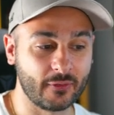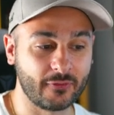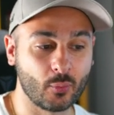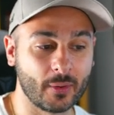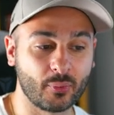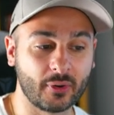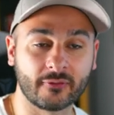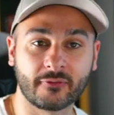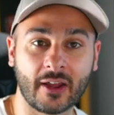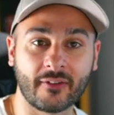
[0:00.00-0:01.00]
with your
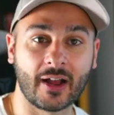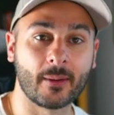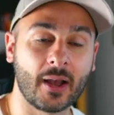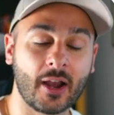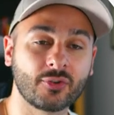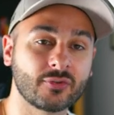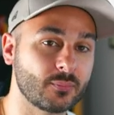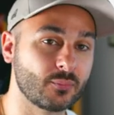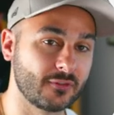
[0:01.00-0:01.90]
1.5R partials,